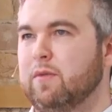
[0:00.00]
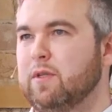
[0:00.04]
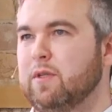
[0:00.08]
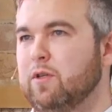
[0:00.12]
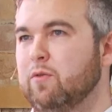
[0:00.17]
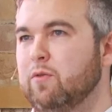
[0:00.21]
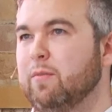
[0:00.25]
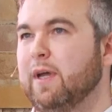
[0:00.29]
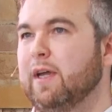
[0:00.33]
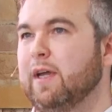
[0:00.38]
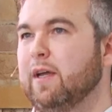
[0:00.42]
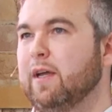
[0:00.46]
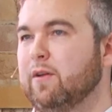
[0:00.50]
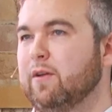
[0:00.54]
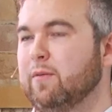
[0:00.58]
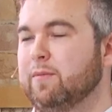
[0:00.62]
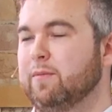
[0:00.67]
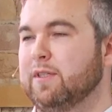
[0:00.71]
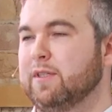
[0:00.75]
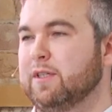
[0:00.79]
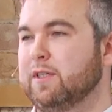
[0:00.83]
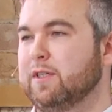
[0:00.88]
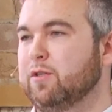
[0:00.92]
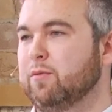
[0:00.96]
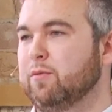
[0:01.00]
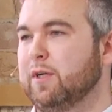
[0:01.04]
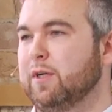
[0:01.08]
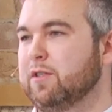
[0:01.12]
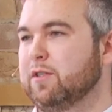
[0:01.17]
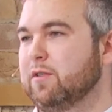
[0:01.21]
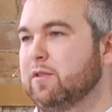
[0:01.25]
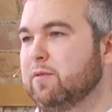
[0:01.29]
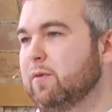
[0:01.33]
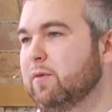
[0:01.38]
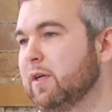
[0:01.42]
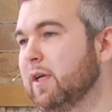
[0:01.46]
you may end up in
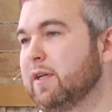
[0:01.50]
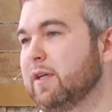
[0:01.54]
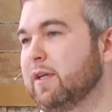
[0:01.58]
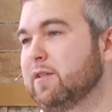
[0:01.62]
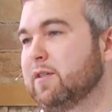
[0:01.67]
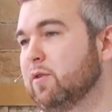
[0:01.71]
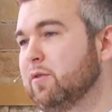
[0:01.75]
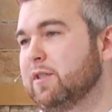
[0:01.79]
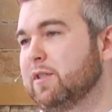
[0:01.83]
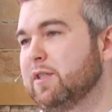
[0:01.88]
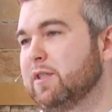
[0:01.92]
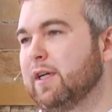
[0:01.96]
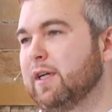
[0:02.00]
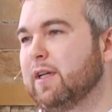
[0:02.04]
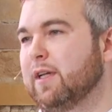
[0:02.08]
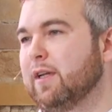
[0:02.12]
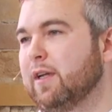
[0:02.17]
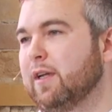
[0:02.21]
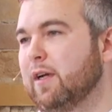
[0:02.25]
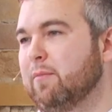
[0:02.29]
situations where, like Soul Cycle,